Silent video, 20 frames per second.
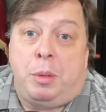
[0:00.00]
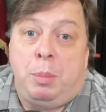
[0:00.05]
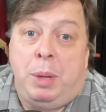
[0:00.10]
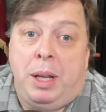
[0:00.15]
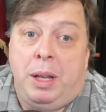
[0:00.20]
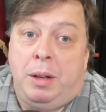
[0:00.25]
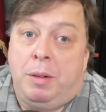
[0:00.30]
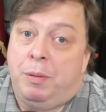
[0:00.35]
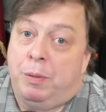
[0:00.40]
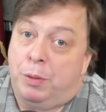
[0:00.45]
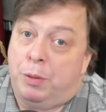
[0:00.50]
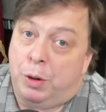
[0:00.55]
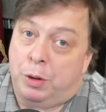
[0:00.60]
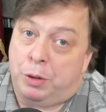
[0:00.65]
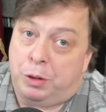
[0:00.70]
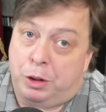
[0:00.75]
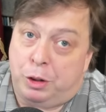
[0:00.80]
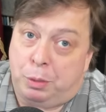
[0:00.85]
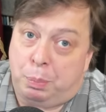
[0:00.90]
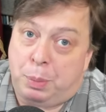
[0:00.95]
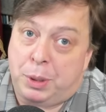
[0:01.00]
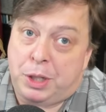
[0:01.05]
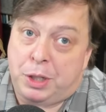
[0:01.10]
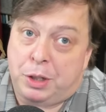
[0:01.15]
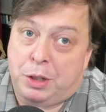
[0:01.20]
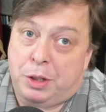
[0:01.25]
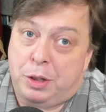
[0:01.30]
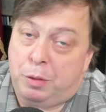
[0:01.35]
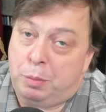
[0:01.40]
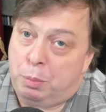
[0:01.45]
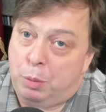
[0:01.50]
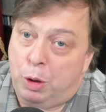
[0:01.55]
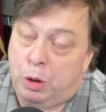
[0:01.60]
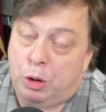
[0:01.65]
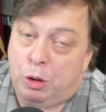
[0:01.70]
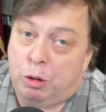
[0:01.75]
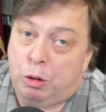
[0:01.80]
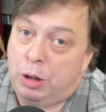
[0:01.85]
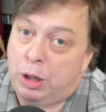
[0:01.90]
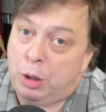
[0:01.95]
me for a suspicion of
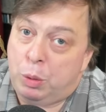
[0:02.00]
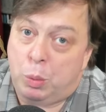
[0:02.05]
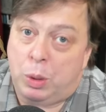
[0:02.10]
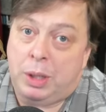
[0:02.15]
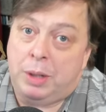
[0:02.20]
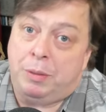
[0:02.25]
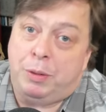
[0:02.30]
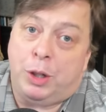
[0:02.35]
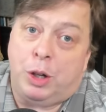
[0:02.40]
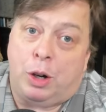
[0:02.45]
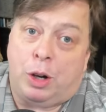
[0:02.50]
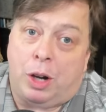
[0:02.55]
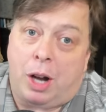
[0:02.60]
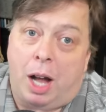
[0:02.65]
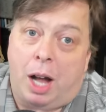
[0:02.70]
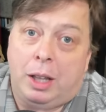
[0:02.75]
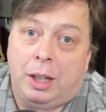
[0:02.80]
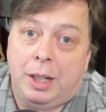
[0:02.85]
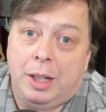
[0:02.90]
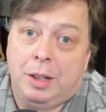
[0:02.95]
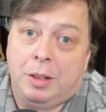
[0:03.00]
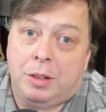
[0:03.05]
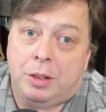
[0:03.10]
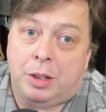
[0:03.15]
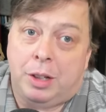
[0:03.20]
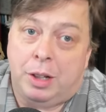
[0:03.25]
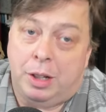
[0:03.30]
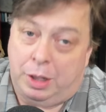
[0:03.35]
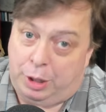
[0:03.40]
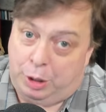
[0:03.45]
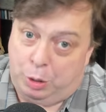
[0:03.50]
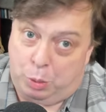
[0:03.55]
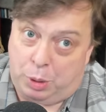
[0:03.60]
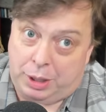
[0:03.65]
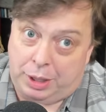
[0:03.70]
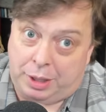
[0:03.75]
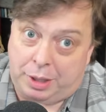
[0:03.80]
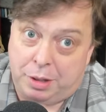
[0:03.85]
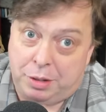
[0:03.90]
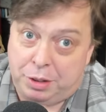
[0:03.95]
murdering one of your colleagues? You
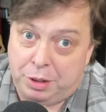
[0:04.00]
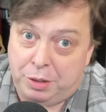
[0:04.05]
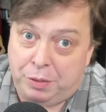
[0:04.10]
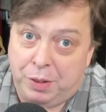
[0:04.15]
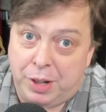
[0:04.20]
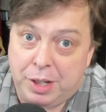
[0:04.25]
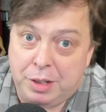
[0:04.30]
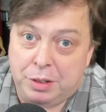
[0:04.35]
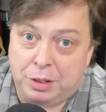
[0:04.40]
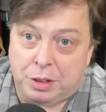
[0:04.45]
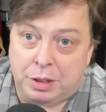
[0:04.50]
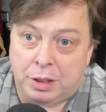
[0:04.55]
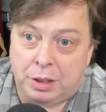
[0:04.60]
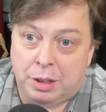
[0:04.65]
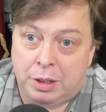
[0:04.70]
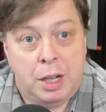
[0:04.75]
want a kissy face?